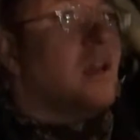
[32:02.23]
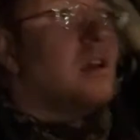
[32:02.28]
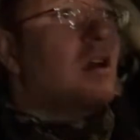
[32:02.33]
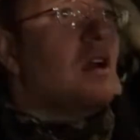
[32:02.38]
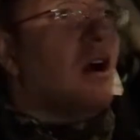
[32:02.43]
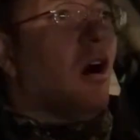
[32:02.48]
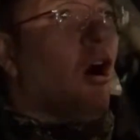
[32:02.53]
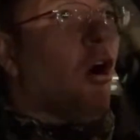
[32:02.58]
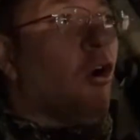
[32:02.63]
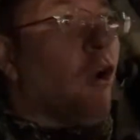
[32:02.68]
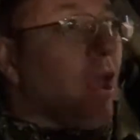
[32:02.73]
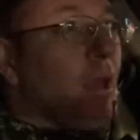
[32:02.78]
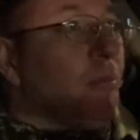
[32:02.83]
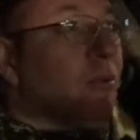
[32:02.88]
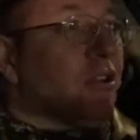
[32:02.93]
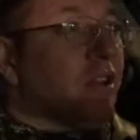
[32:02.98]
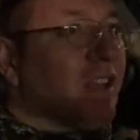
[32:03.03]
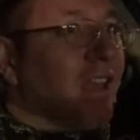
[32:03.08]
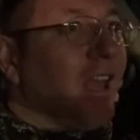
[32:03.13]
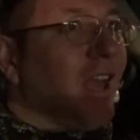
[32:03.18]
are able
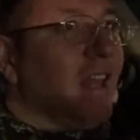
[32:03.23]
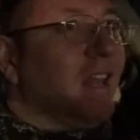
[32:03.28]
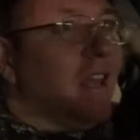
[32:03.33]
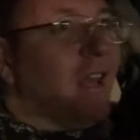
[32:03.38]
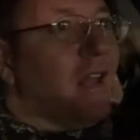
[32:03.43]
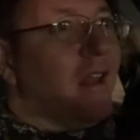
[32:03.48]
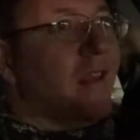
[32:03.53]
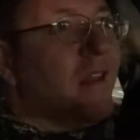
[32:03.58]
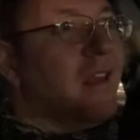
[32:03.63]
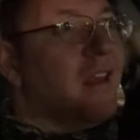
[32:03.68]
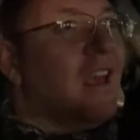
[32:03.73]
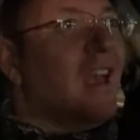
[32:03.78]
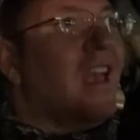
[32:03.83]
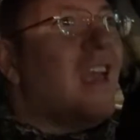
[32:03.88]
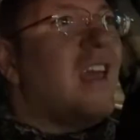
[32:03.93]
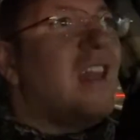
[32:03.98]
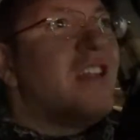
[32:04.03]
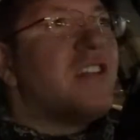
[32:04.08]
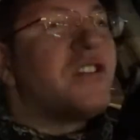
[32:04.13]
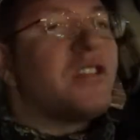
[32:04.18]
to get in. It
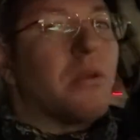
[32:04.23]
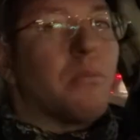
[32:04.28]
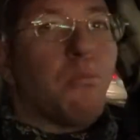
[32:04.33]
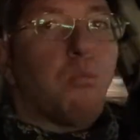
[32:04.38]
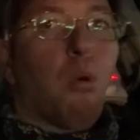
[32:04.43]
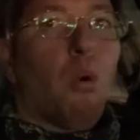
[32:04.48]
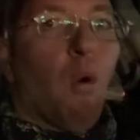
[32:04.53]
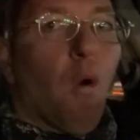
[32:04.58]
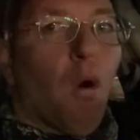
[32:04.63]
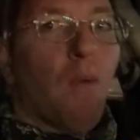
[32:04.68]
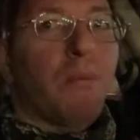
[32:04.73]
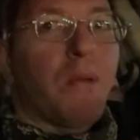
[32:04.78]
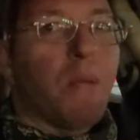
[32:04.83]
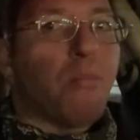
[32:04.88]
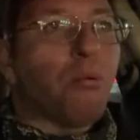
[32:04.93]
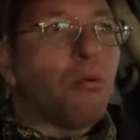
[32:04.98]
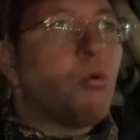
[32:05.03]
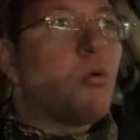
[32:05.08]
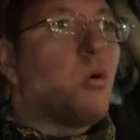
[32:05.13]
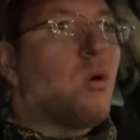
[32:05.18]
is the poor
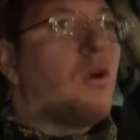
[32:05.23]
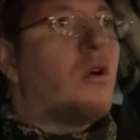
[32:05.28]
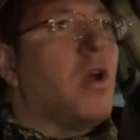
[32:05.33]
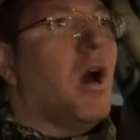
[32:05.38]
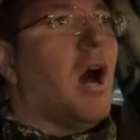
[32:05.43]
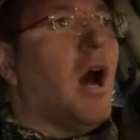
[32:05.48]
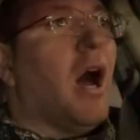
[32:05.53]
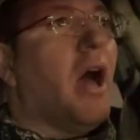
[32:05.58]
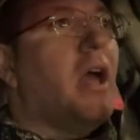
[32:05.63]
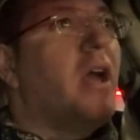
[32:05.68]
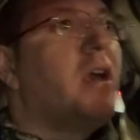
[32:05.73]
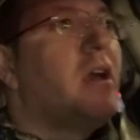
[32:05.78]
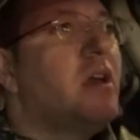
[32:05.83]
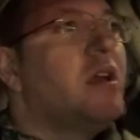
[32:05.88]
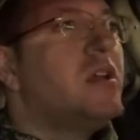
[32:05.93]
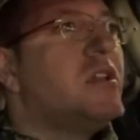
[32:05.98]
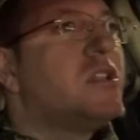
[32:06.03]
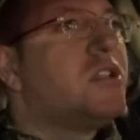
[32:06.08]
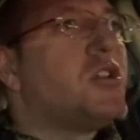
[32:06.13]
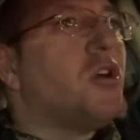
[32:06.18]
people who are not.
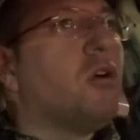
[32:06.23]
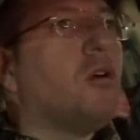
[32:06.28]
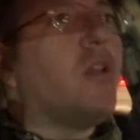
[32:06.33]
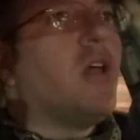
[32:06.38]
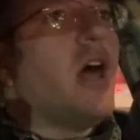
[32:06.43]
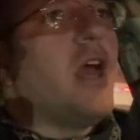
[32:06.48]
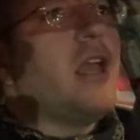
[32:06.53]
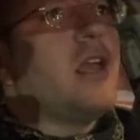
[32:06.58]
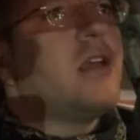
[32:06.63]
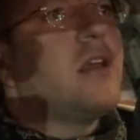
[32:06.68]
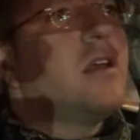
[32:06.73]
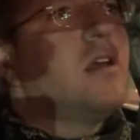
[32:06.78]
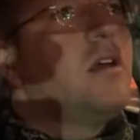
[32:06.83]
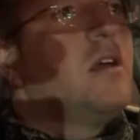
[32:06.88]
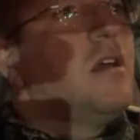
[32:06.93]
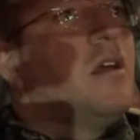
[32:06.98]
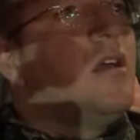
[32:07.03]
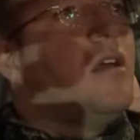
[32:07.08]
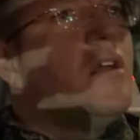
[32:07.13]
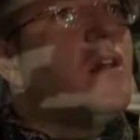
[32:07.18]
So like,
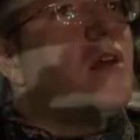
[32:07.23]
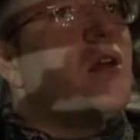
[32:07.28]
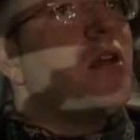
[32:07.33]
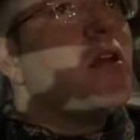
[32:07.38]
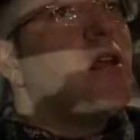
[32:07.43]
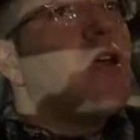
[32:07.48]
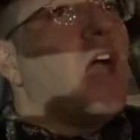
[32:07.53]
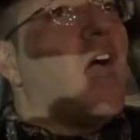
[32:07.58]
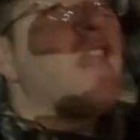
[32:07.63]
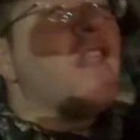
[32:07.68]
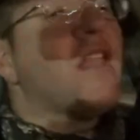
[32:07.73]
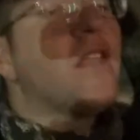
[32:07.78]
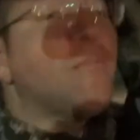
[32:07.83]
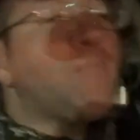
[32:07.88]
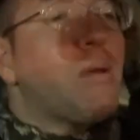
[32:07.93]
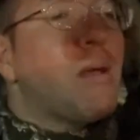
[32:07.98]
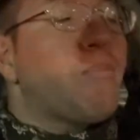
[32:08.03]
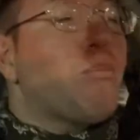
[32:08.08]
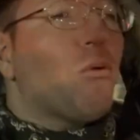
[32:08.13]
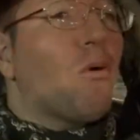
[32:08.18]
and
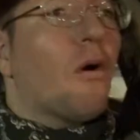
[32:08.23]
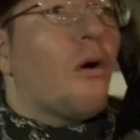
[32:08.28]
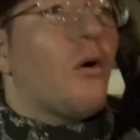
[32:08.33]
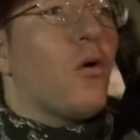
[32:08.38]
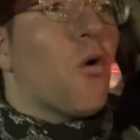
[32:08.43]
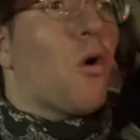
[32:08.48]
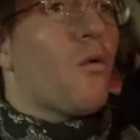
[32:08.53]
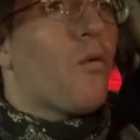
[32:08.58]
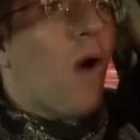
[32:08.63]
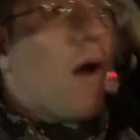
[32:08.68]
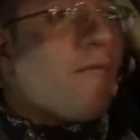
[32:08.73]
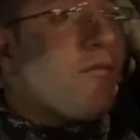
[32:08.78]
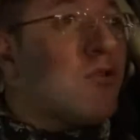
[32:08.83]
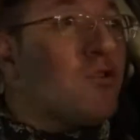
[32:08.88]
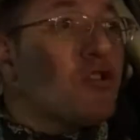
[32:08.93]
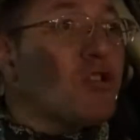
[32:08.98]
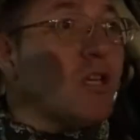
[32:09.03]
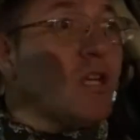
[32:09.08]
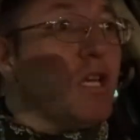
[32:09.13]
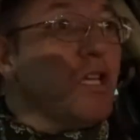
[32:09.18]
then the people who are
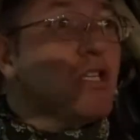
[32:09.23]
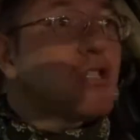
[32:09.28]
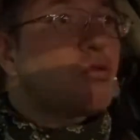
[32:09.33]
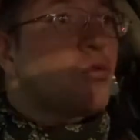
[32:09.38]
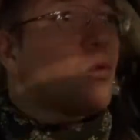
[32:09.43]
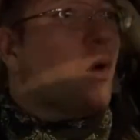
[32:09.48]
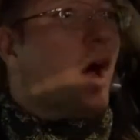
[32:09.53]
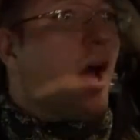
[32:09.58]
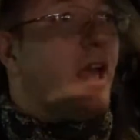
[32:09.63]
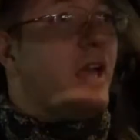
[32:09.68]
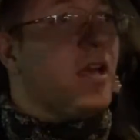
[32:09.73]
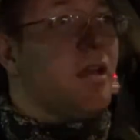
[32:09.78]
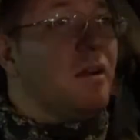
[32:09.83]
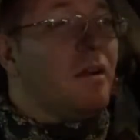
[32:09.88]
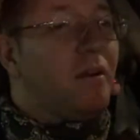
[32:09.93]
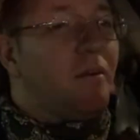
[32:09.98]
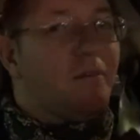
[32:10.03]
refugees, right?